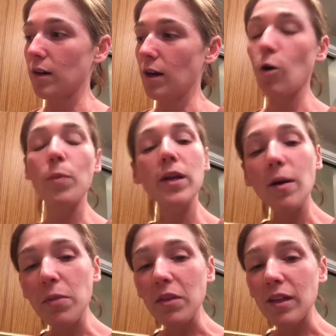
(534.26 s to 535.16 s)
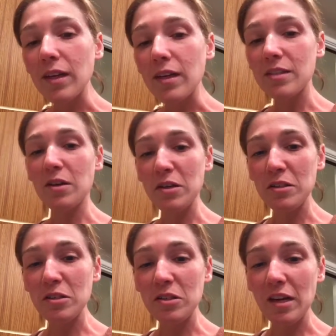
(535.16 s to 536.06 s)
opening up the lid is not
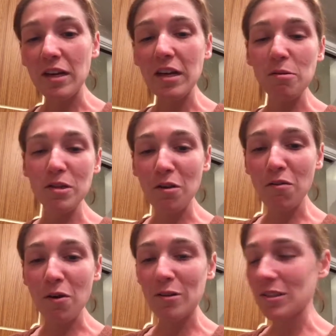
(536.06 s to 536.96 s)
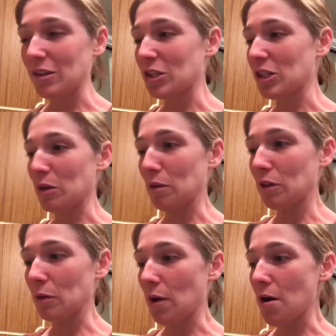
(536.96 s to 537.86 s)
as exciting. I will take photos and I'll share
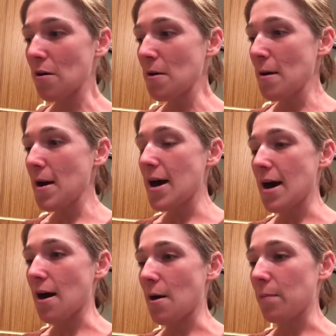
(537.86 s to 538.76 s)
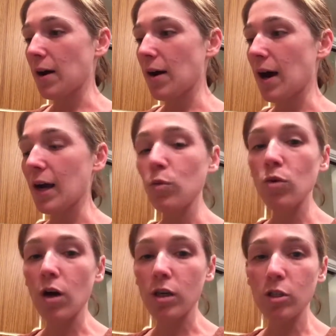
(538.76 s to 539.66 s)
with you all. Um, I will
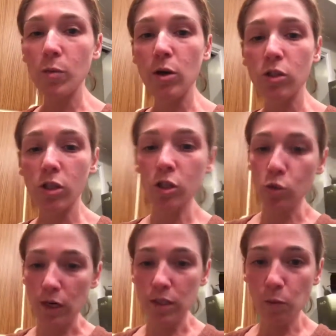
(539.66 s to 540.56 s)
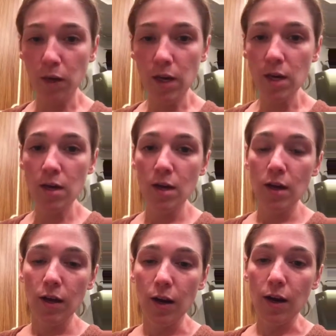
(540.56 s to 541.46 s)
also post this recipe
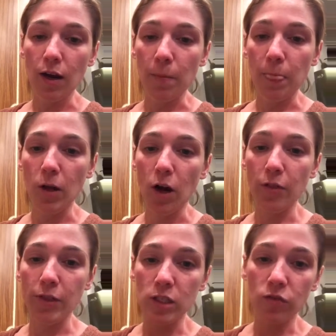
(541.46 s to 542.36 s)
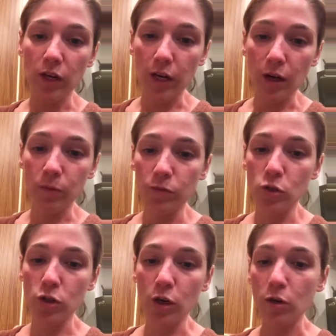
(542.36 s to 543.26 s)
um, on this video.
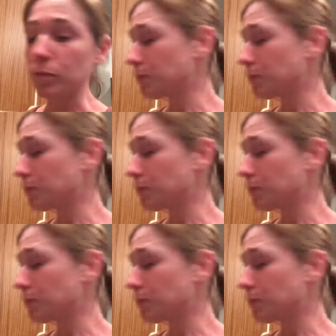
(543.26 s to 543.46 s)
So